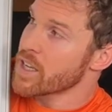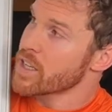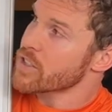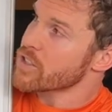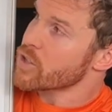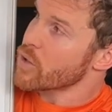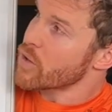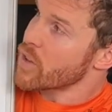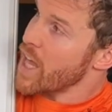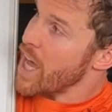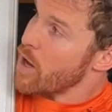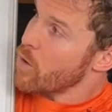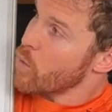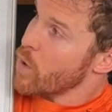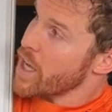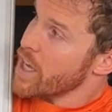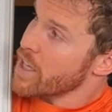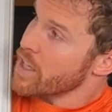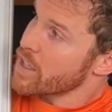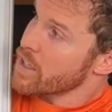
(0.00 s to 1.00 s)
So that
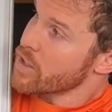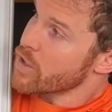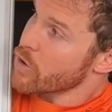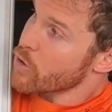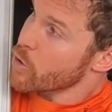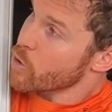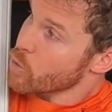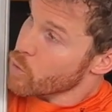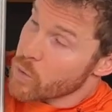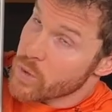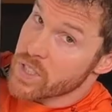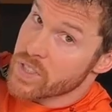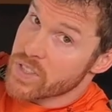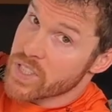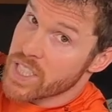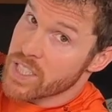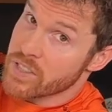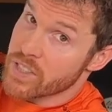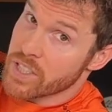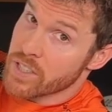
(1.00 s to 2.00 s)
way, through the
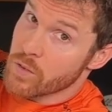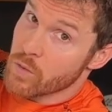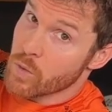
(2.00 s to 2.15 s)
season,